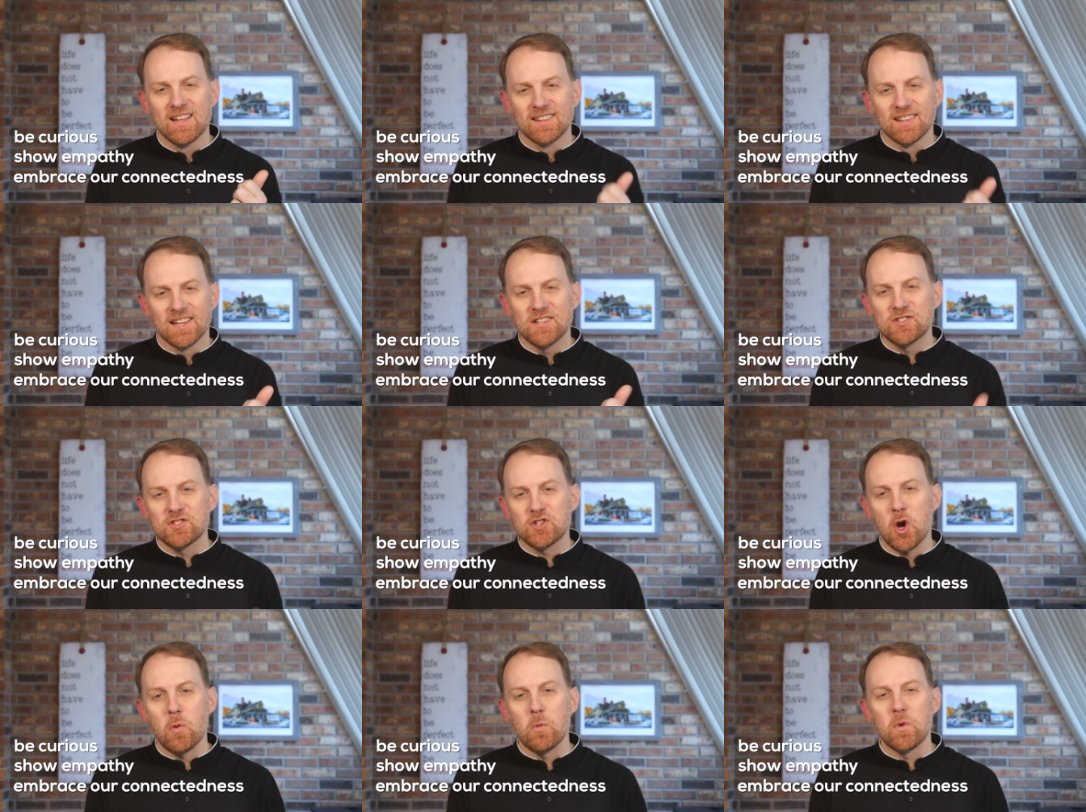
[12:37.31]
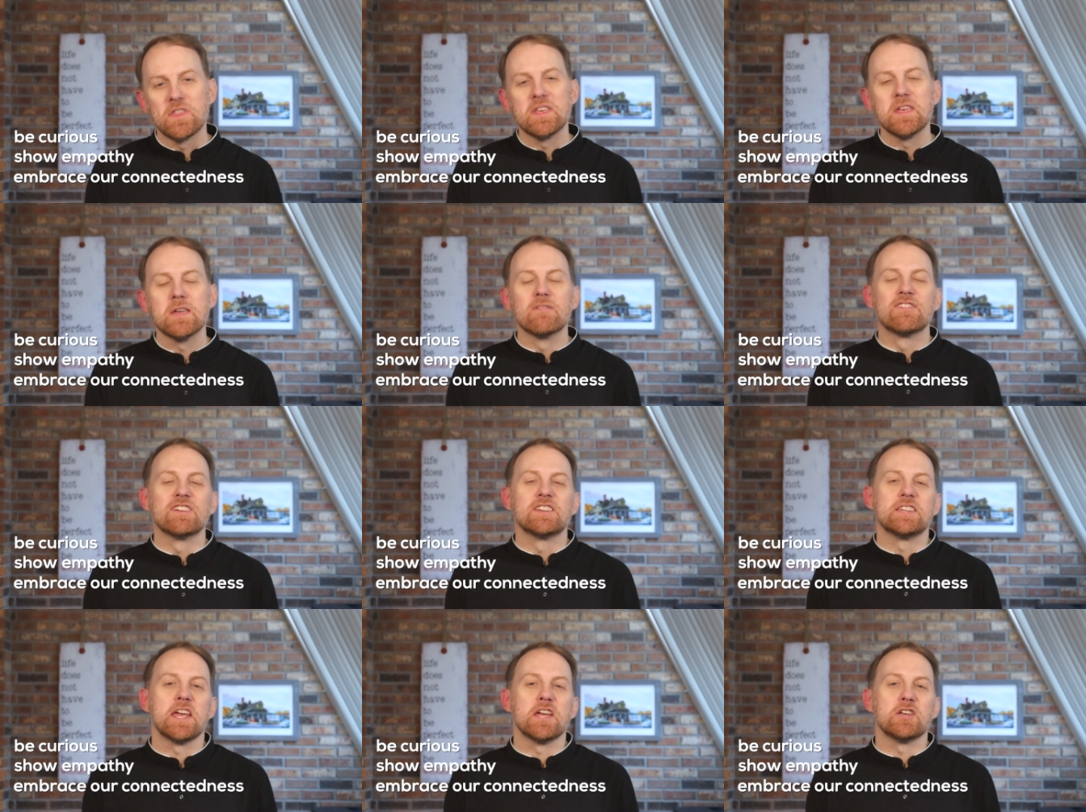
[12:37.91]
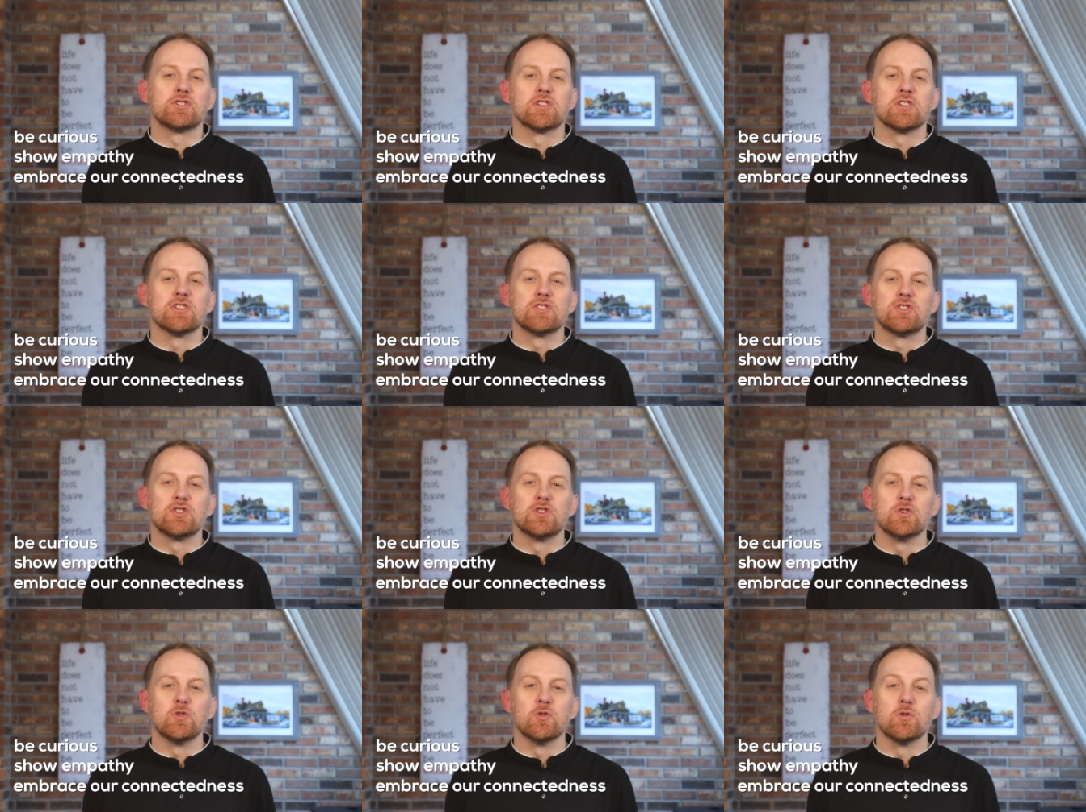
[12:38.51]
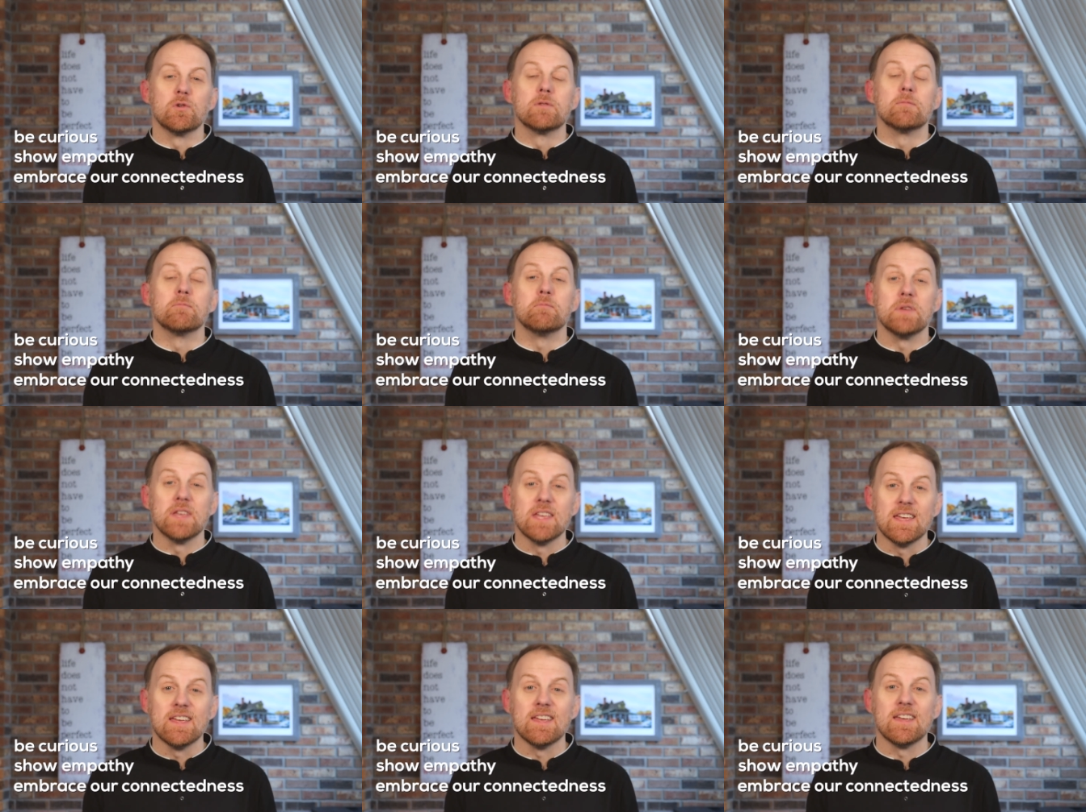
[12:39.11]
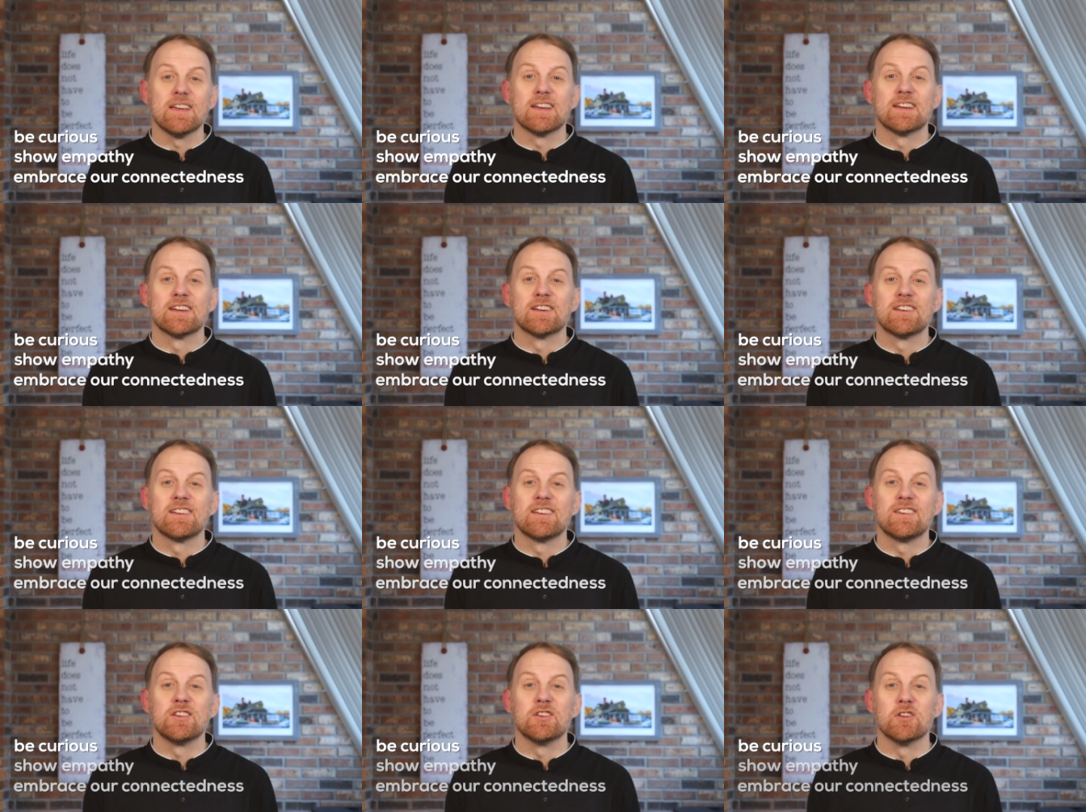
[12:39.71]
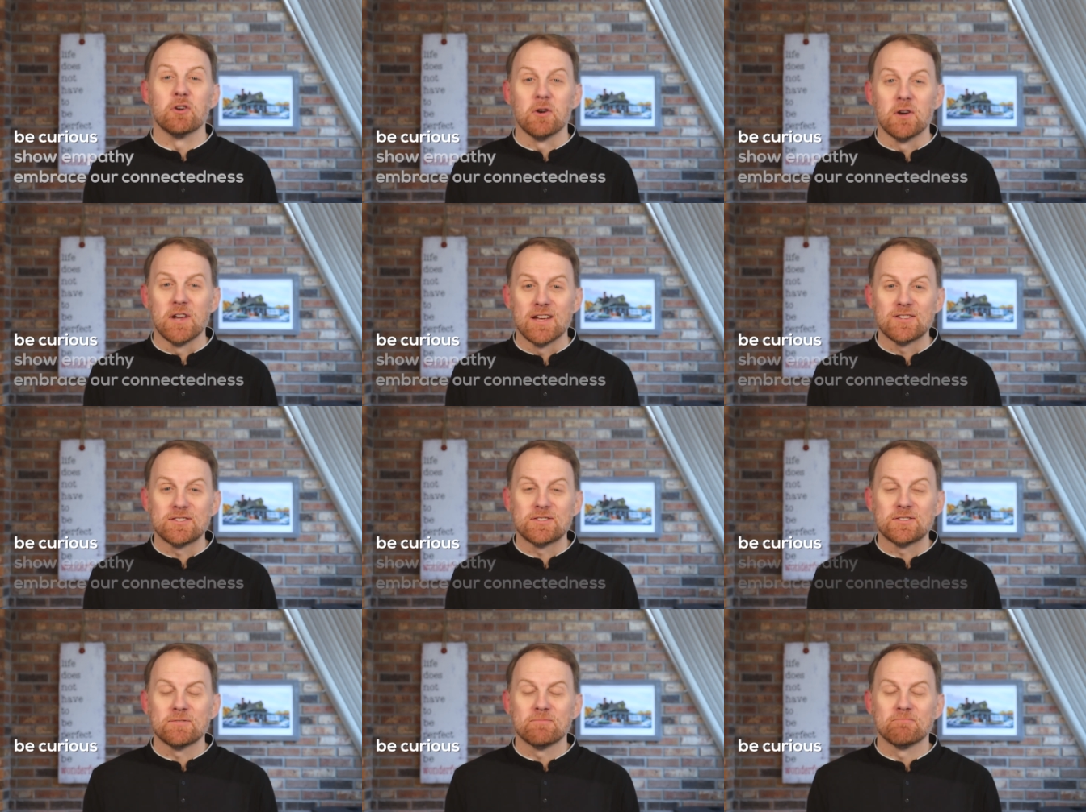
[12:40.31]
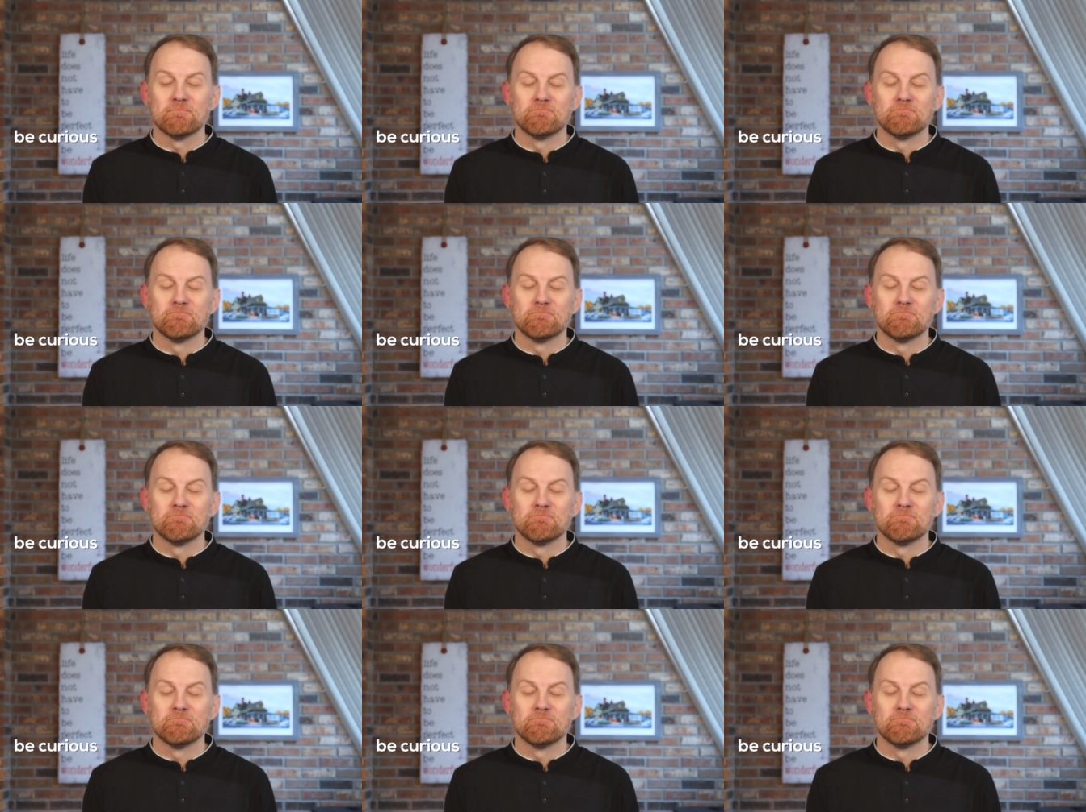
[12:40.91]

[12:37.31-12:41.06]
Let's start with the invitation to be curious.